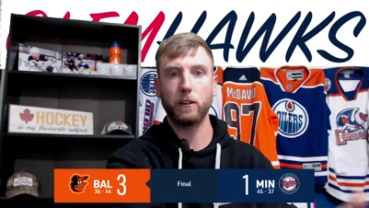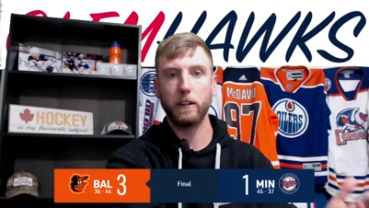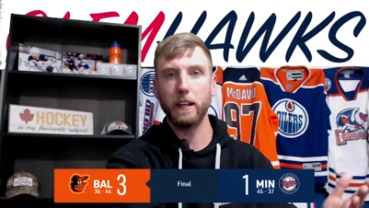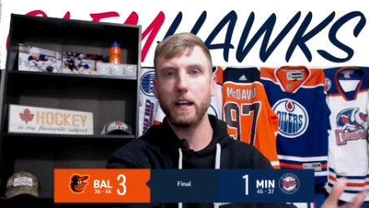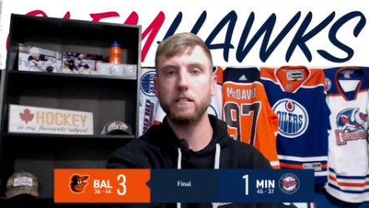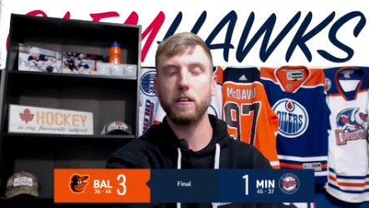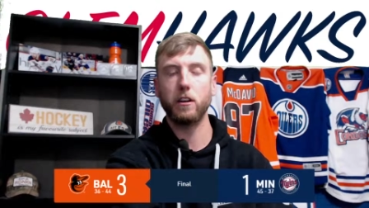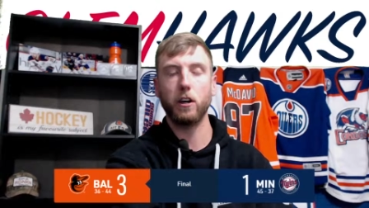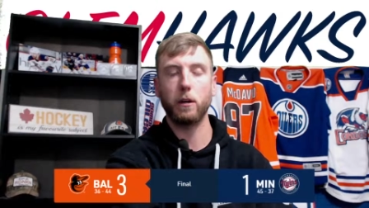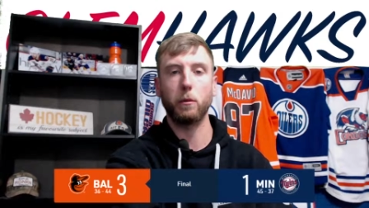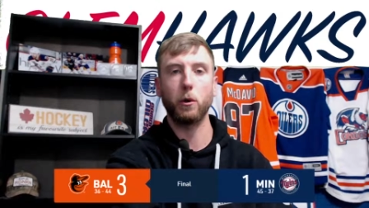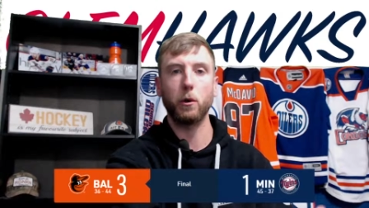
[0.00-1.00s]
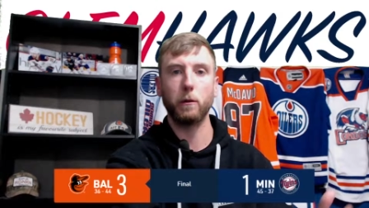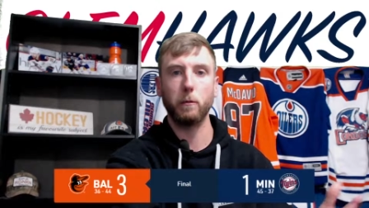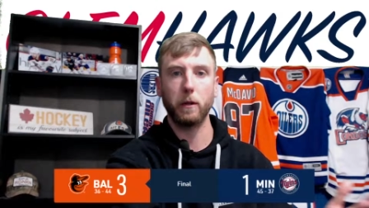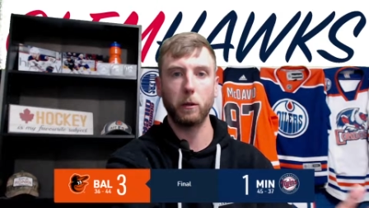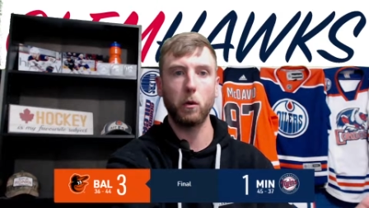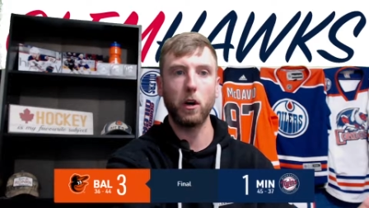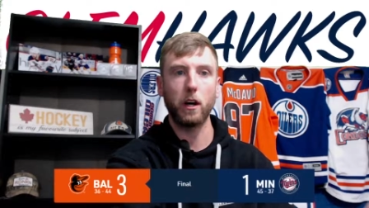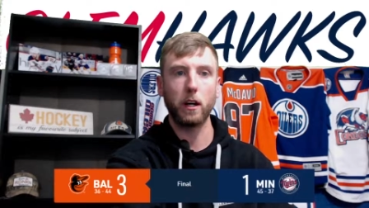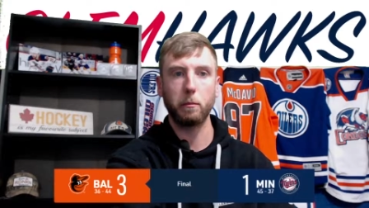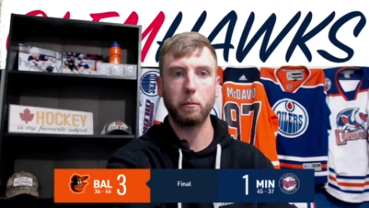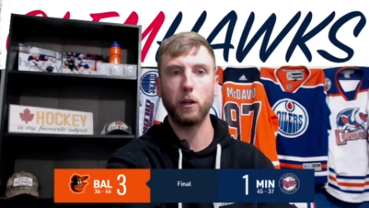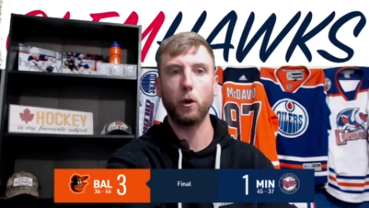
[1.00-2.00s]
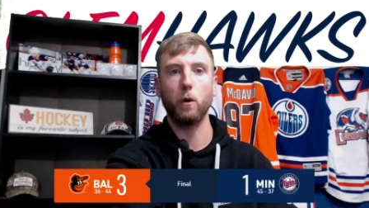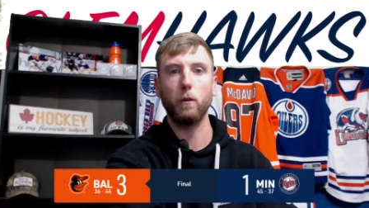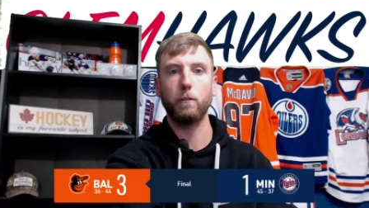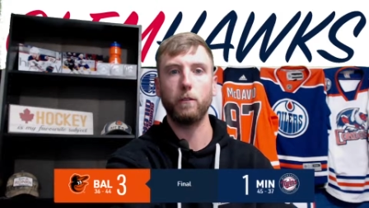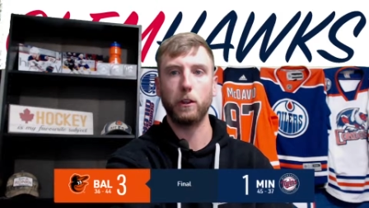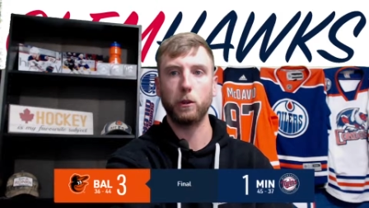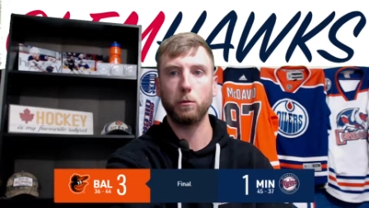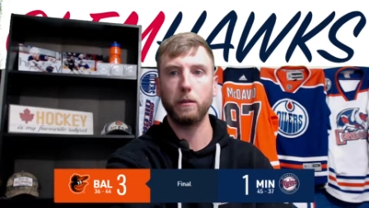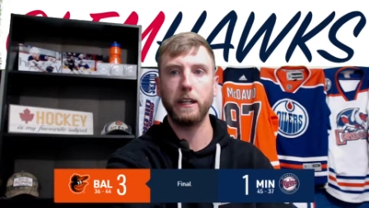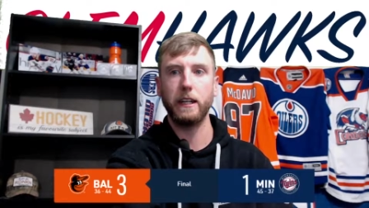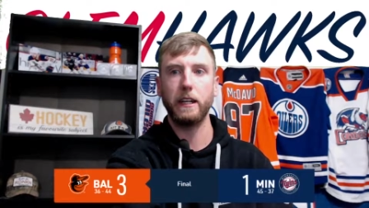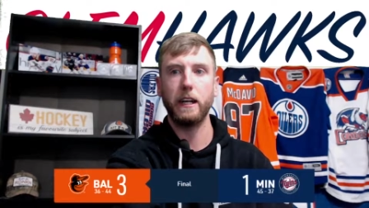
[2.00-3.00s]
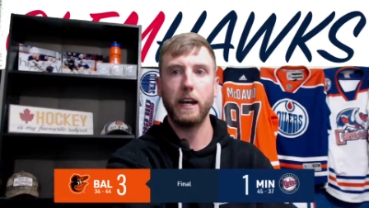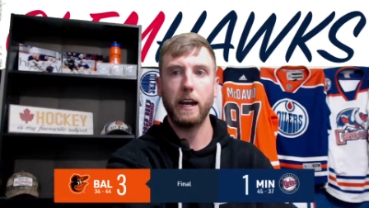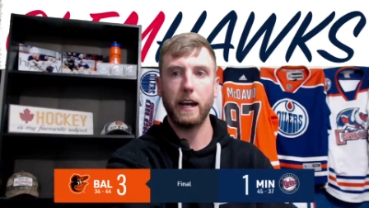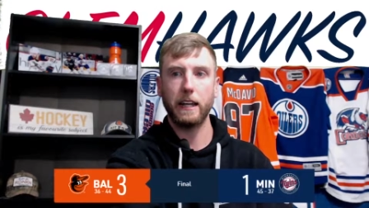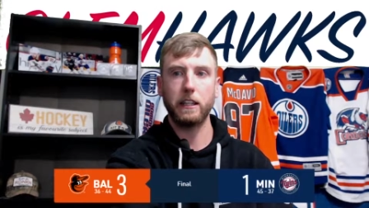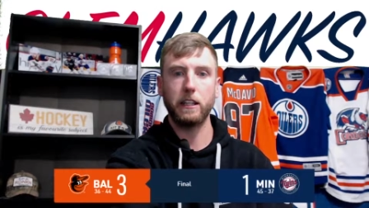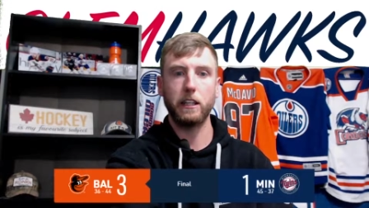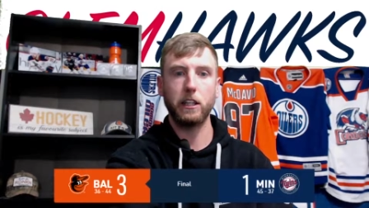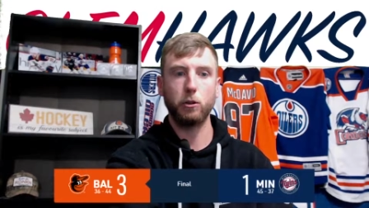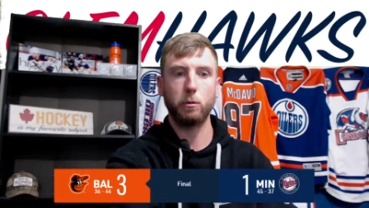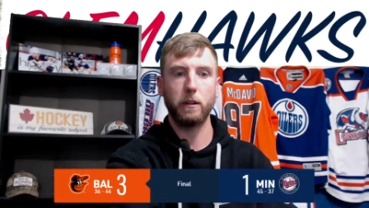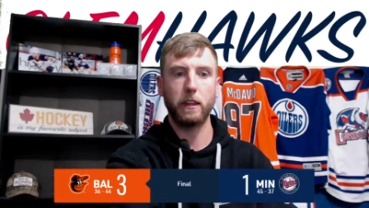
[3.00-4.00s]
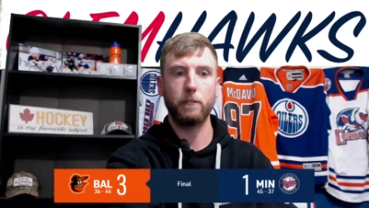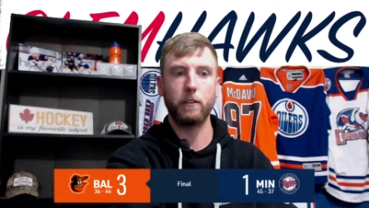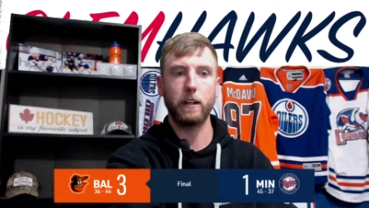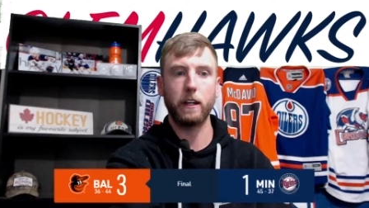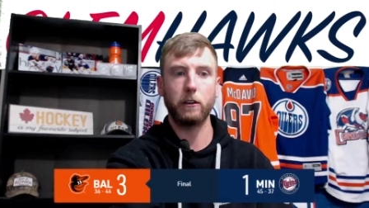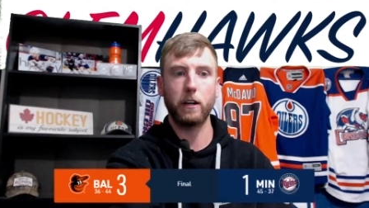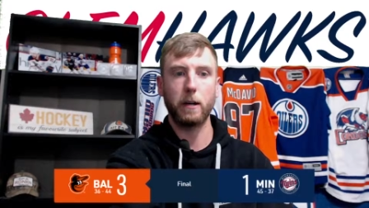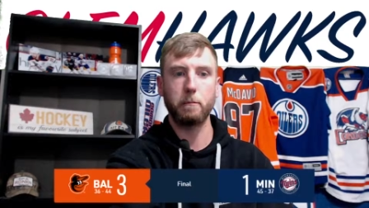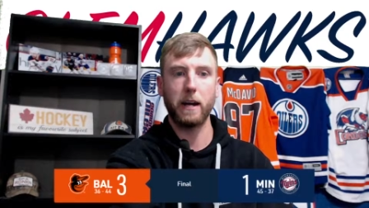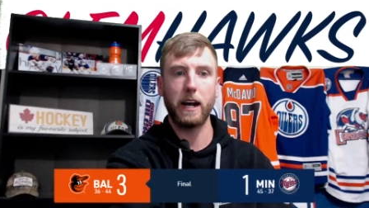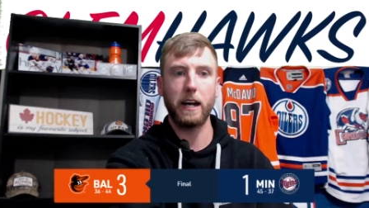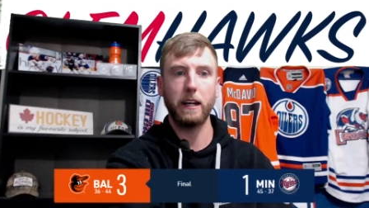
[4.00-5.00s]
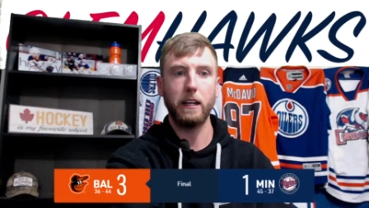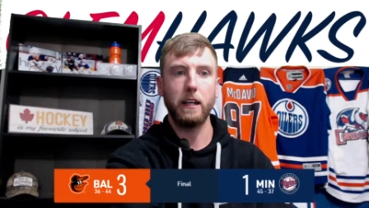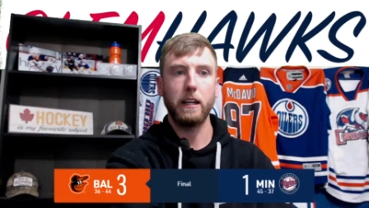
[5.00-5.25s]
Yes, he got aboard with a walk, but 0 for 3 at the dish with every other at bat.